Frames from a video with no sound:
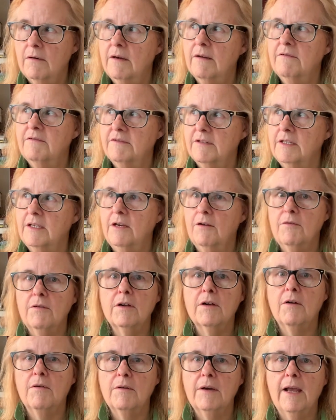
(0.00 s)
was a year
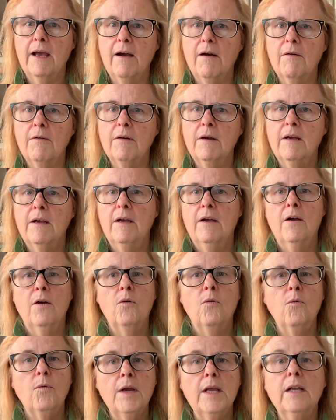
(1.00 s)
ago now,
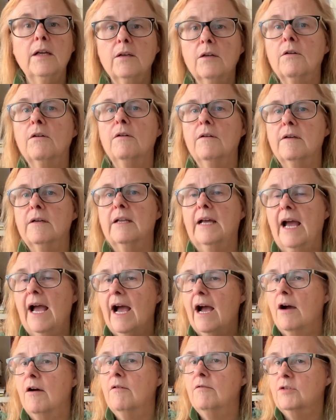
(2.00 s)
we learned
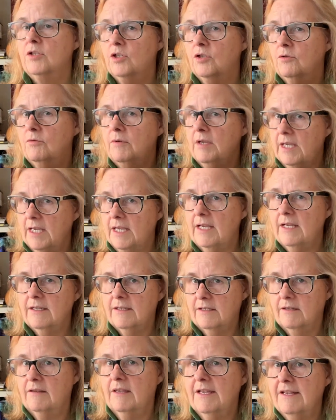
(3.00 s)
how to
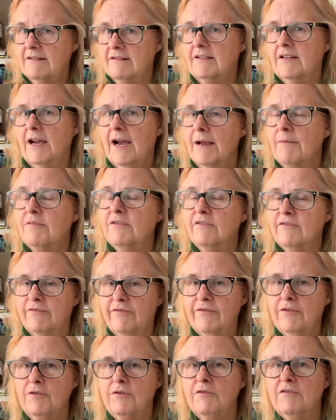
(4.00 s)
eat these types of
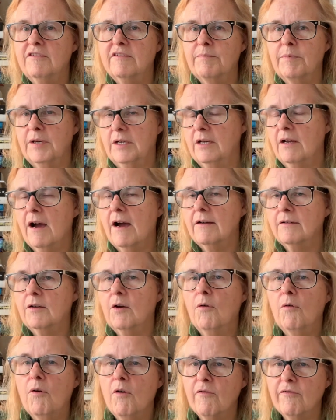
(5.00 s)
foods but not
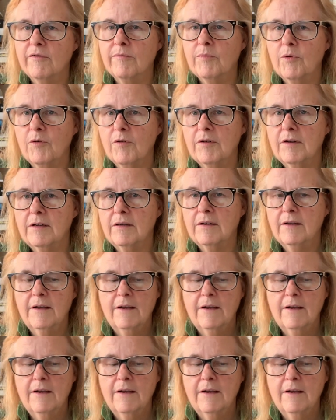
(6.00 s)
go overboard.